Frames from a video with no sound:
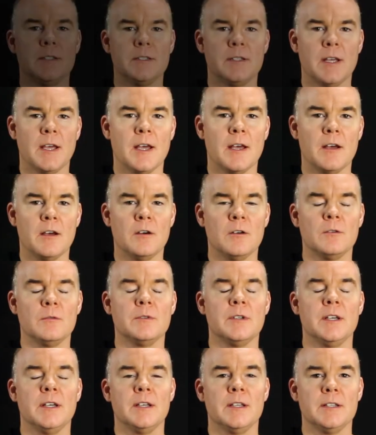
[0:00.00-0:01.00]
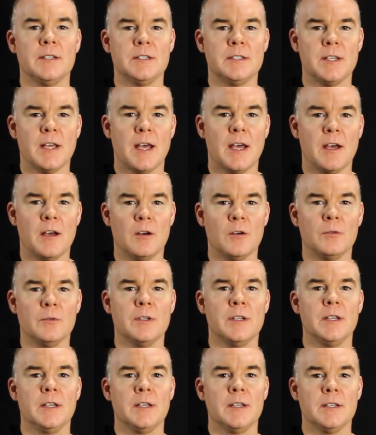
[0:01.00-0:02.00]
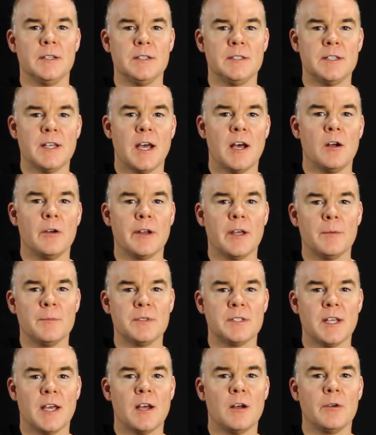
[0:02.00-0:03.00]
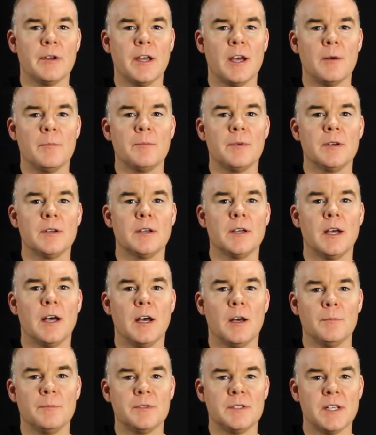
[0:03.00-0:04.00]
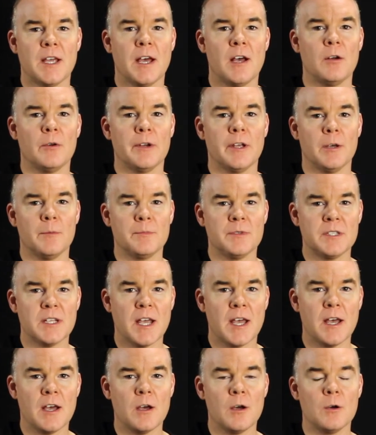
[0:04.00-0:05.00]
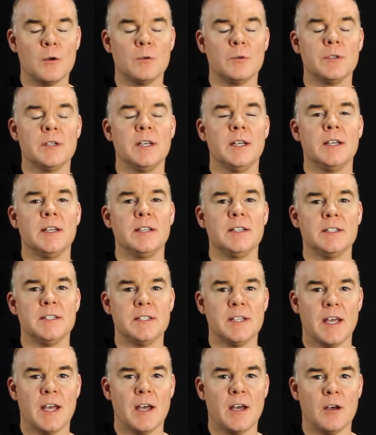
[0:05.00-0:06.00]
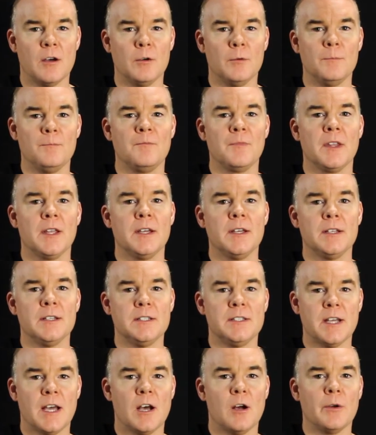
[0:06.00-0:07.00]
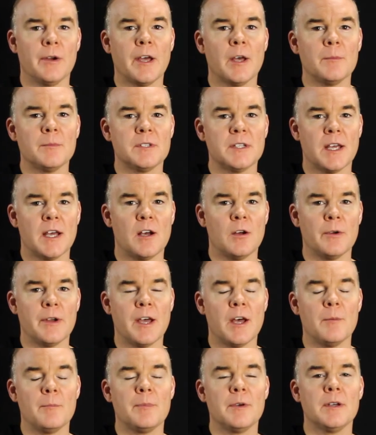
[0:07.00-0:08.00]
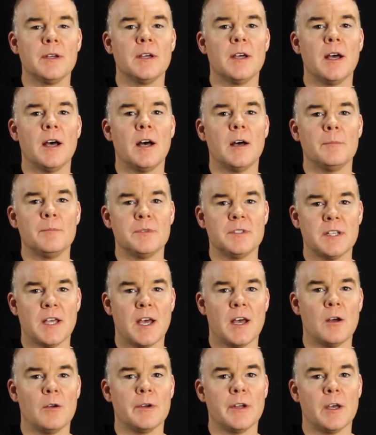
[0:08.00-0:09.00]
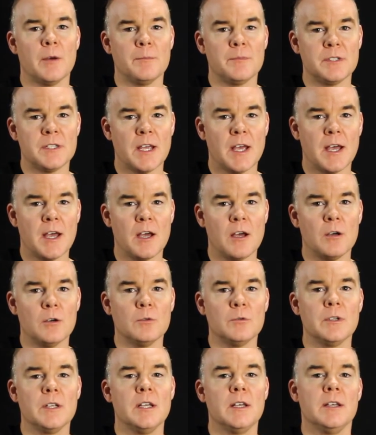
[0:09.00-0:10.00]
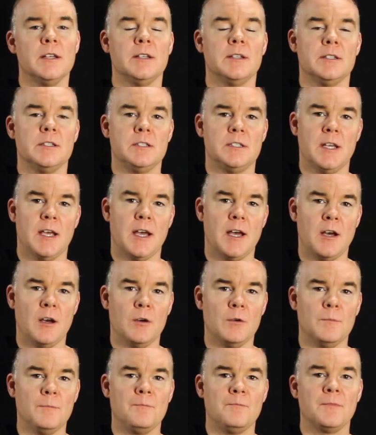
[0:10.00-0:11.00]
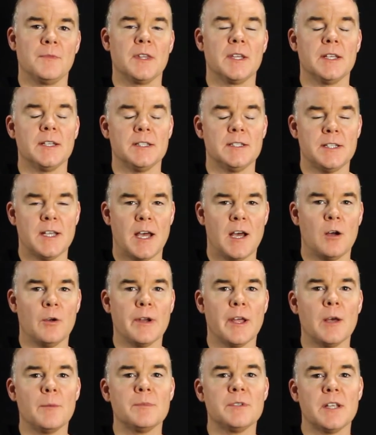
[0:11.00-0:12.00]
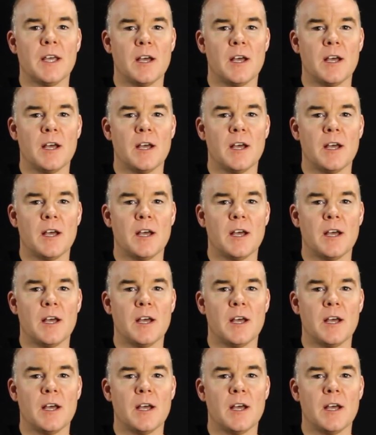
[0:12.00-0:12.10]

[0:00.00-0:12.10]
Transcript: Down, down, down, up, down, up, up, down, up, down, down, down, up, down, up, up, down, up, down, down, down, up,